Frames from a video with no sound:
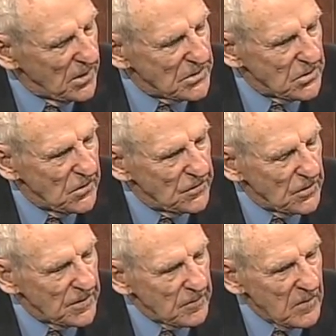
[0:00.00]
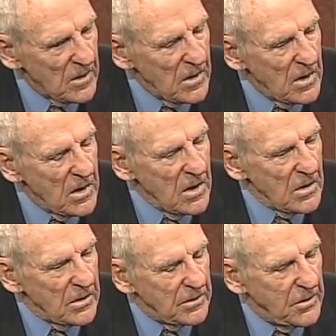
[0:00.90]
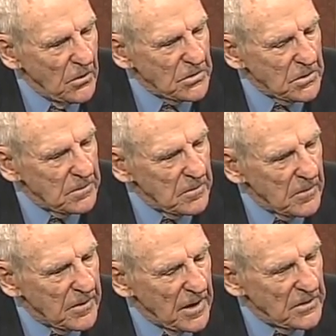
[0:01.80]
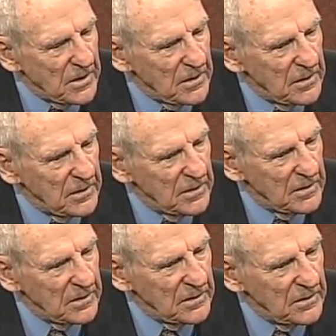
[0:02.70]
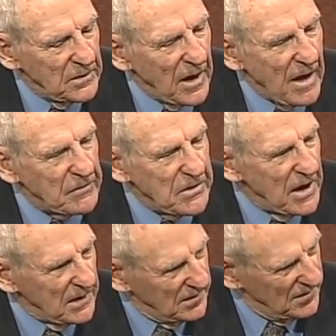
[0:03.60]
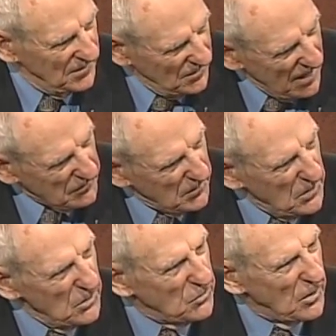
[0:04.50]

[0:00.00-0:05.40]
on and so forth. Those are things that you have to use